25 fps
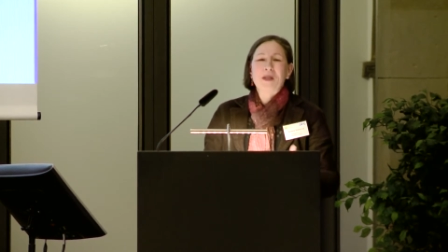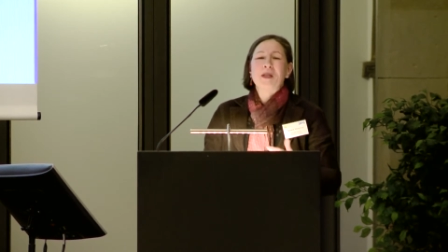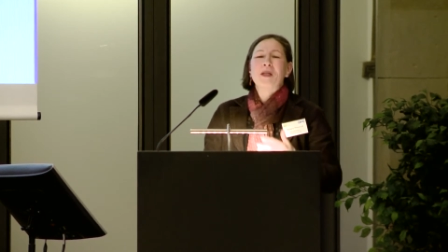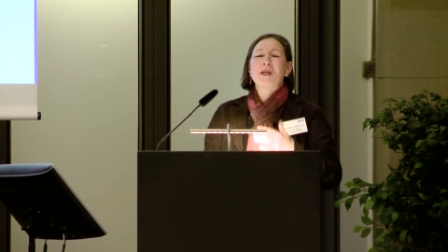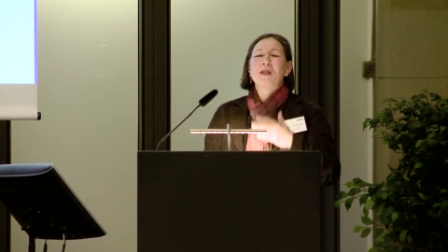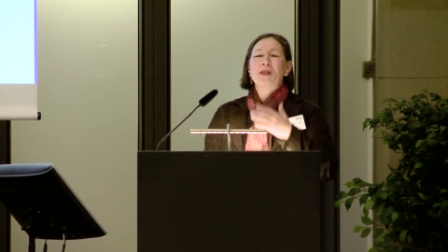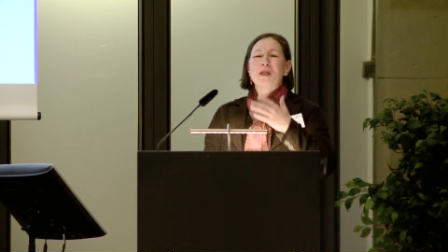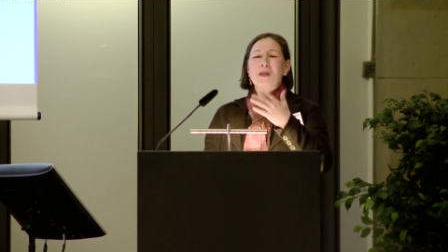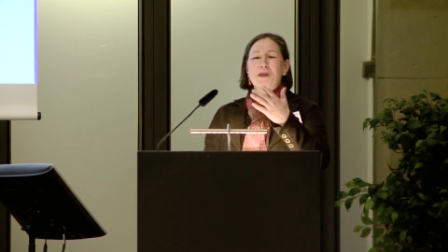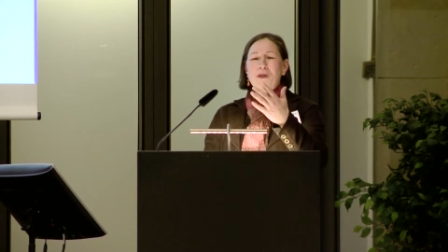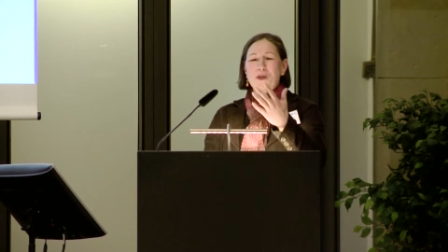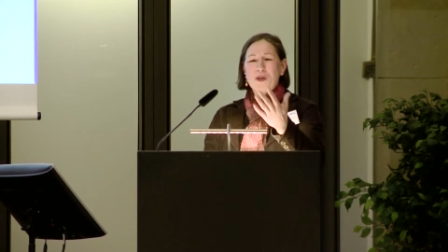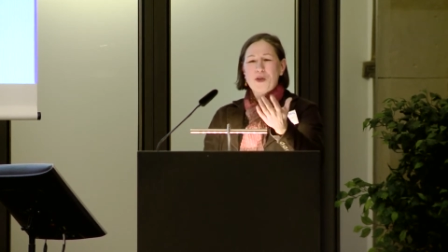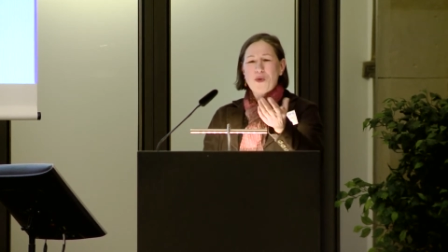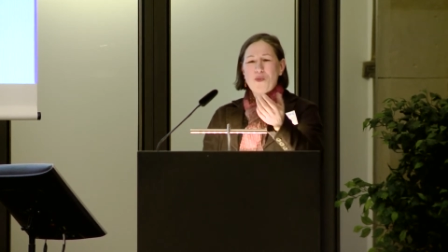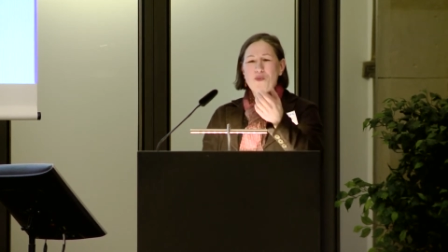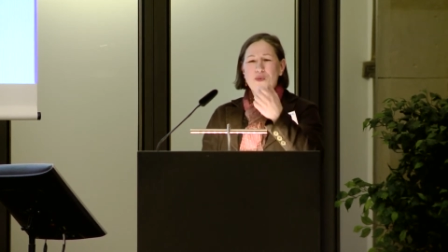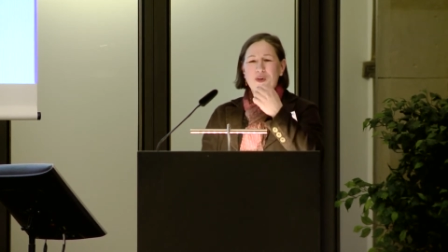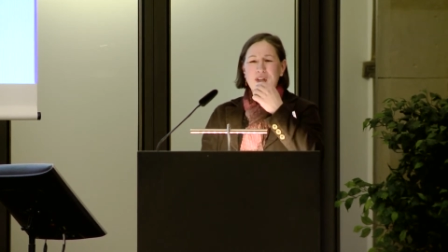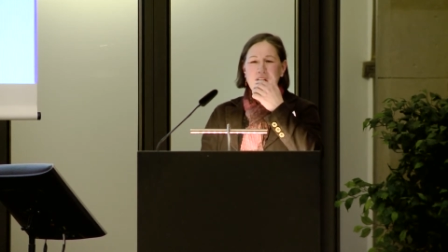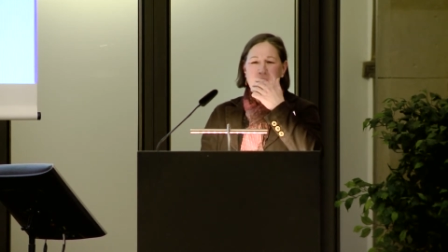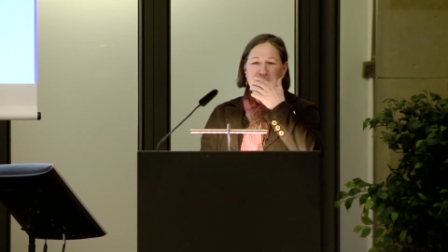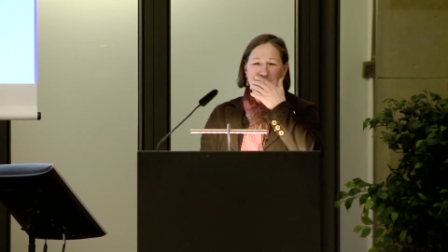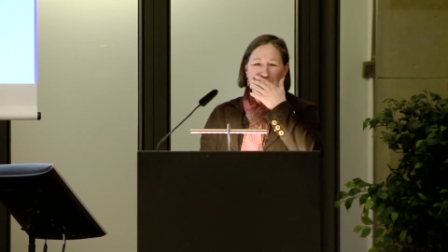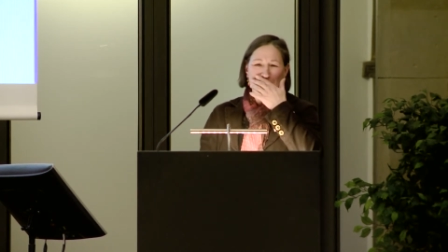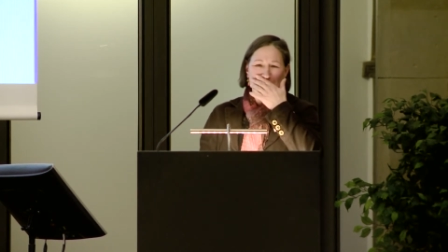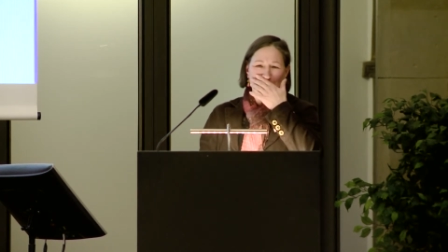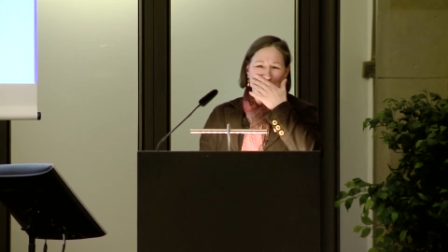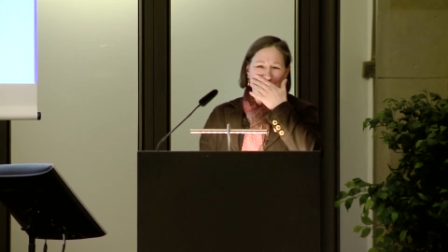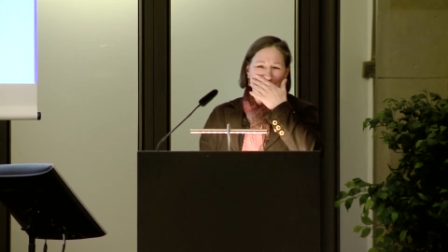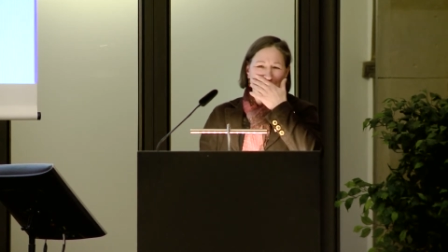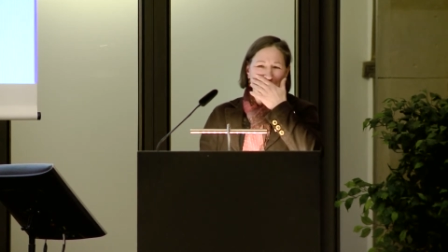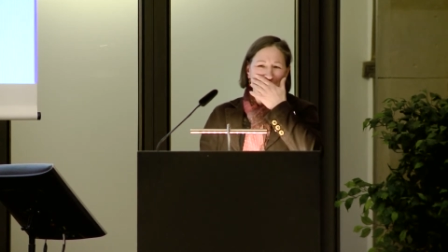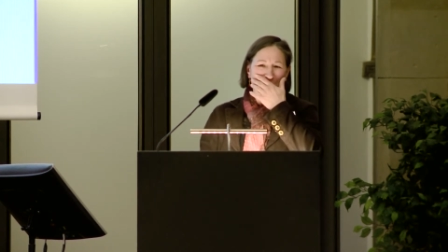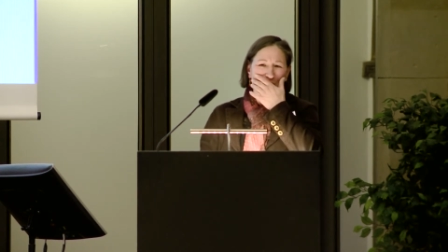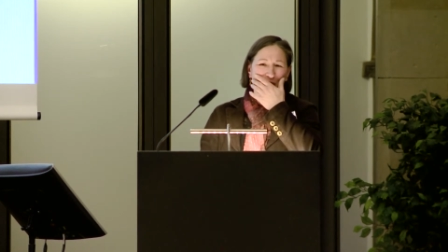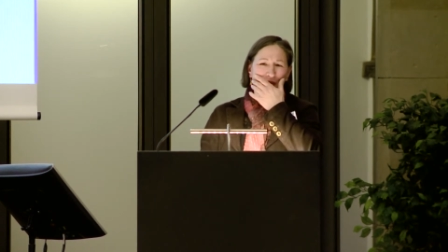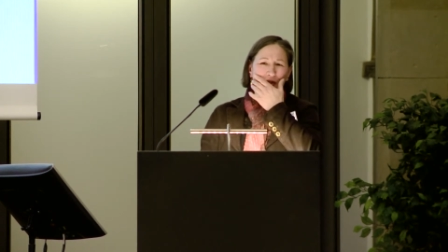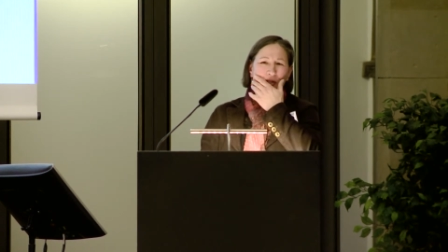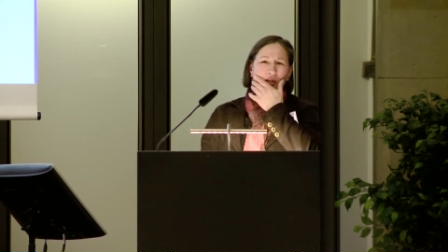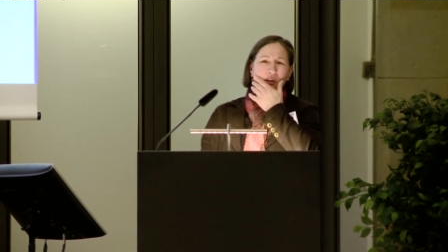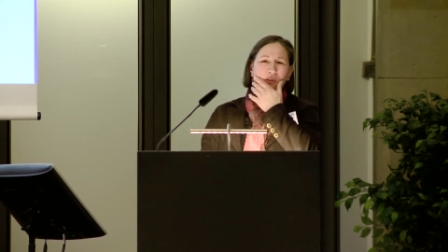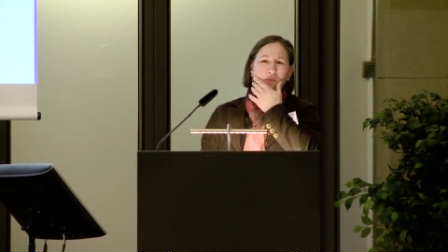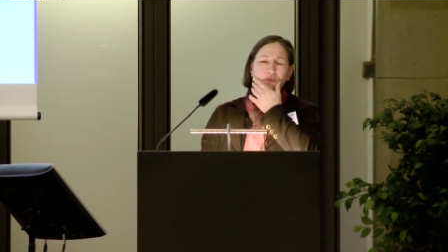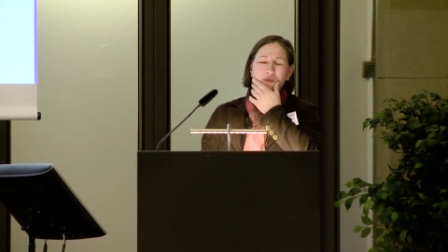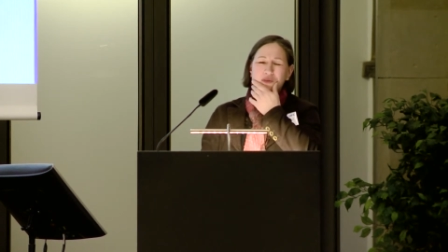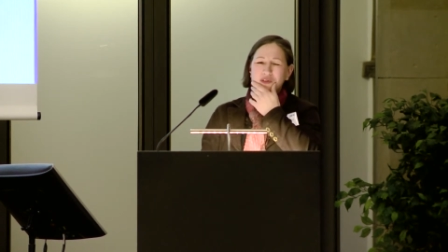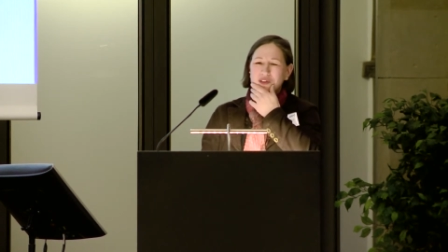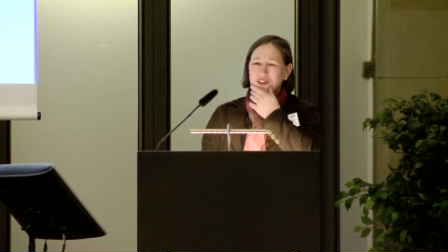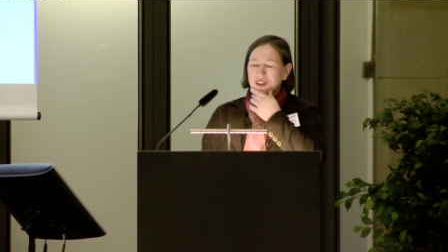until someone here from the
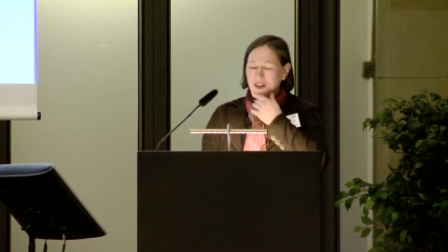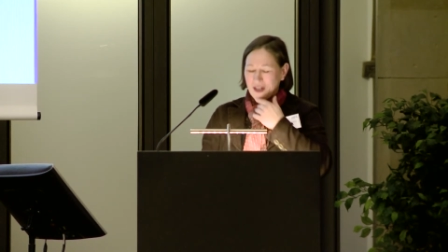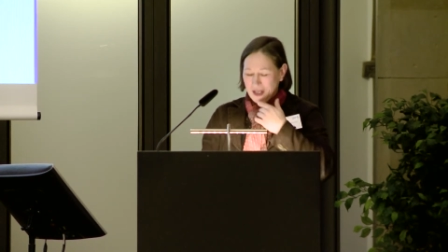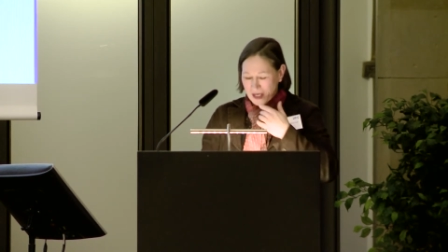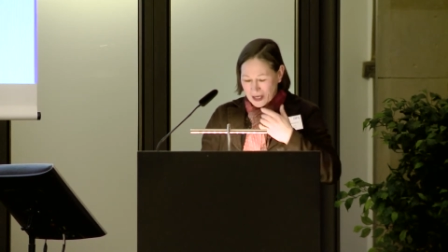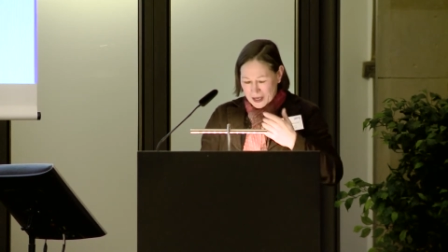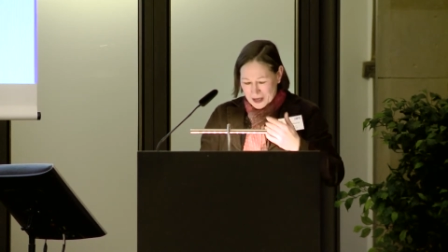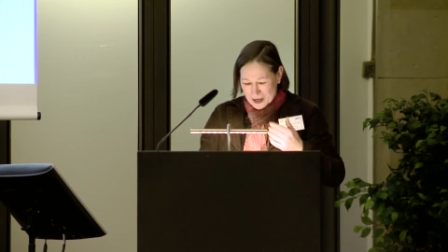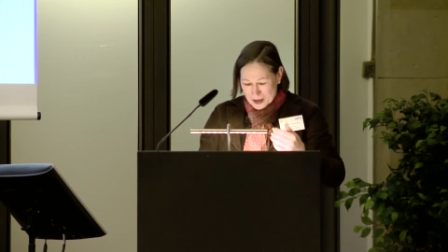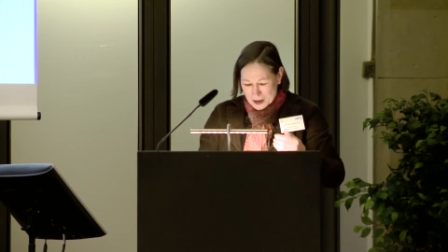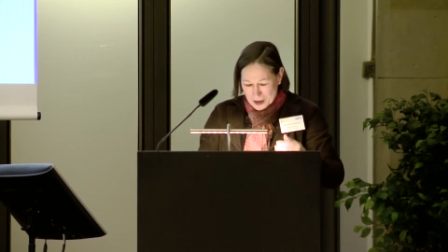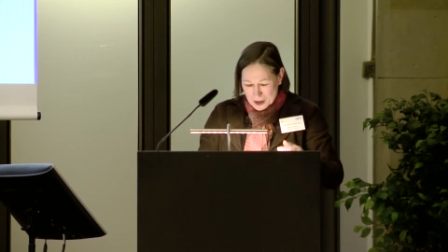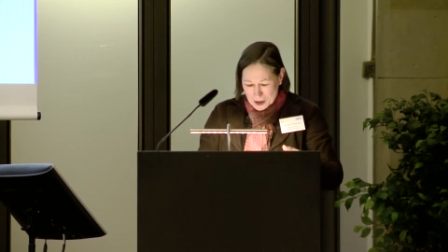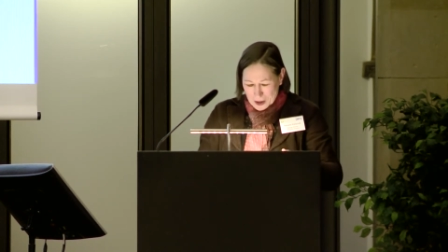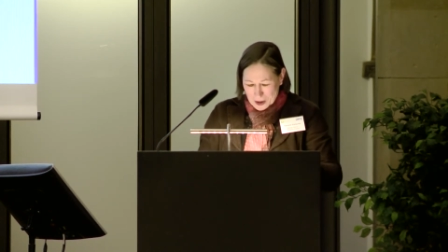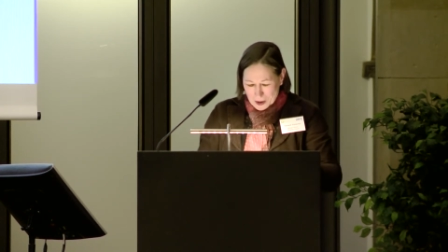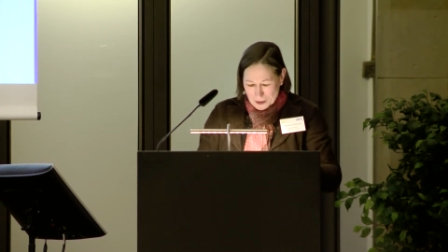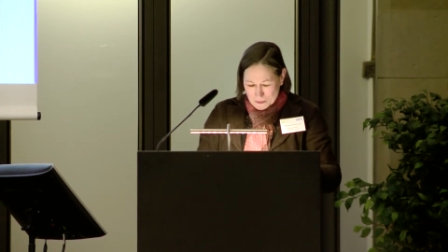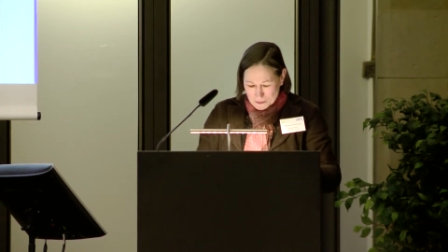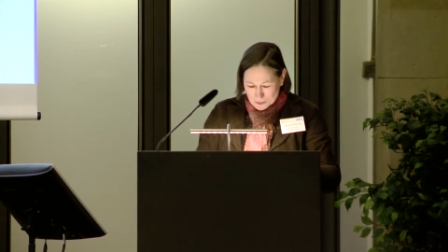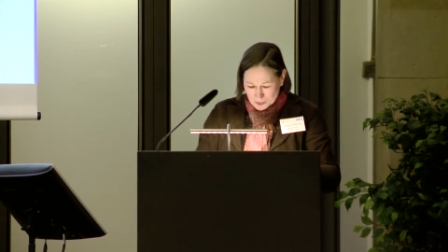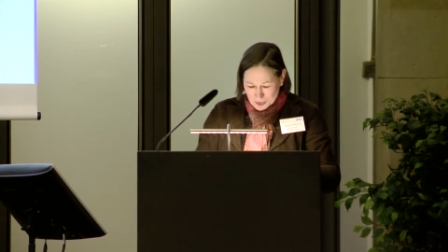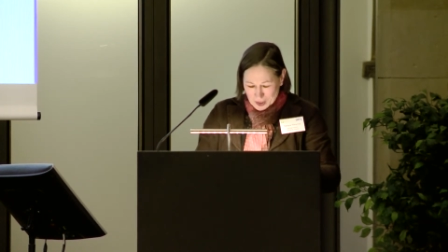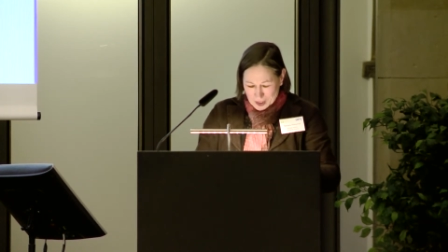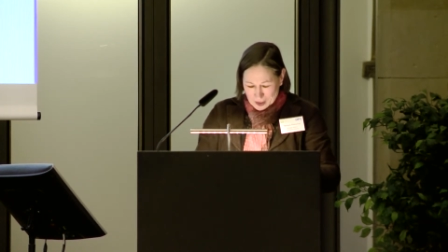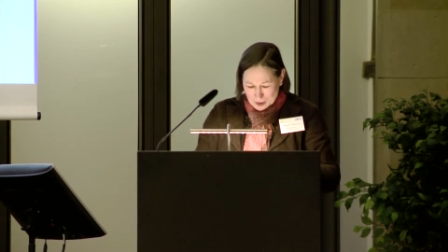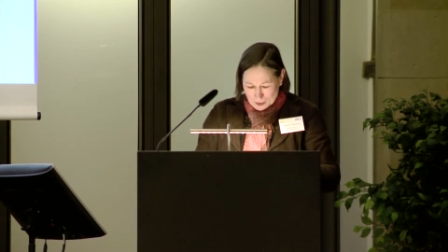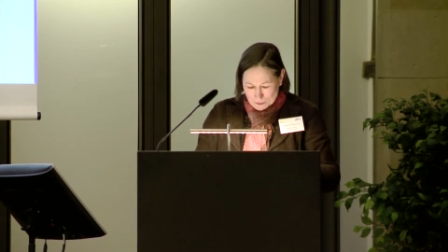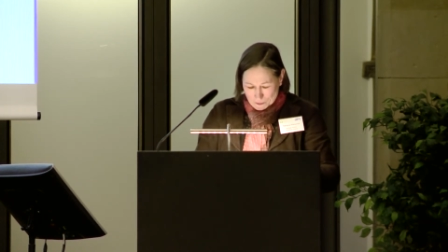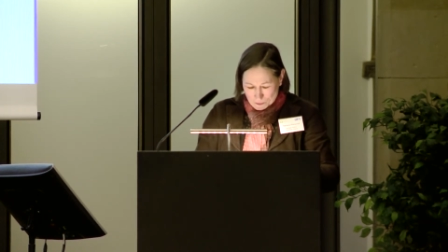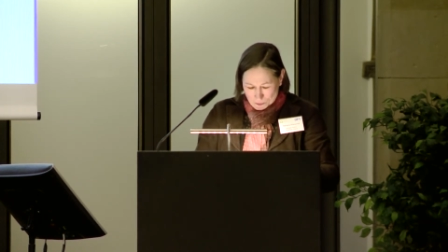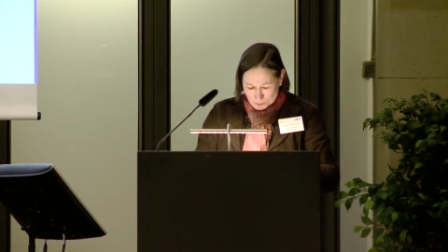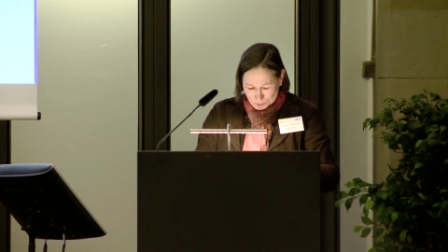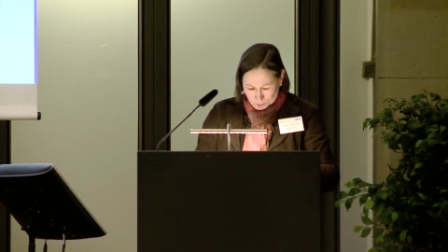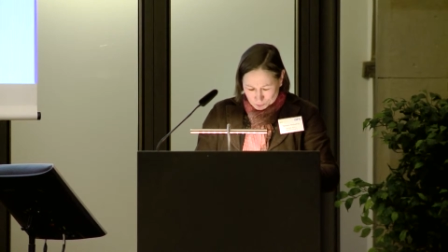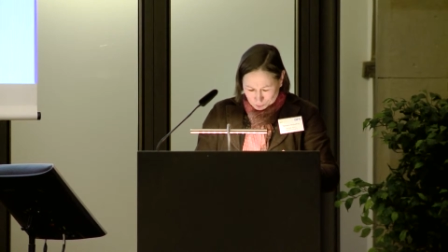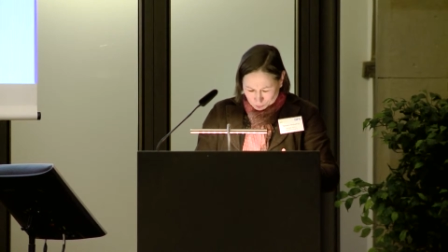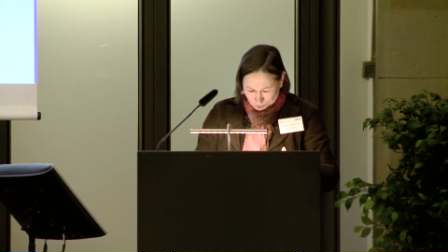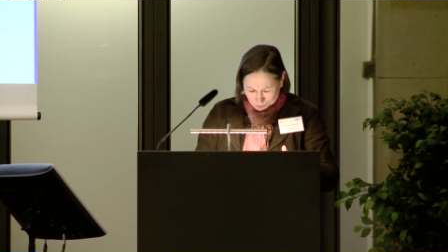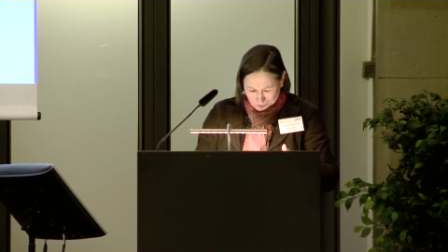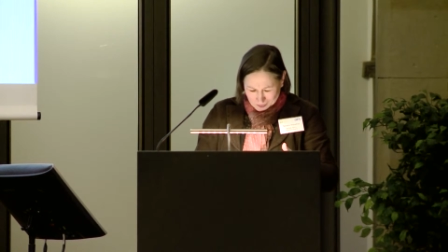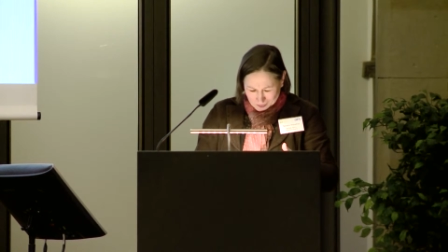Wissenschaft um, ehm, um, ehm,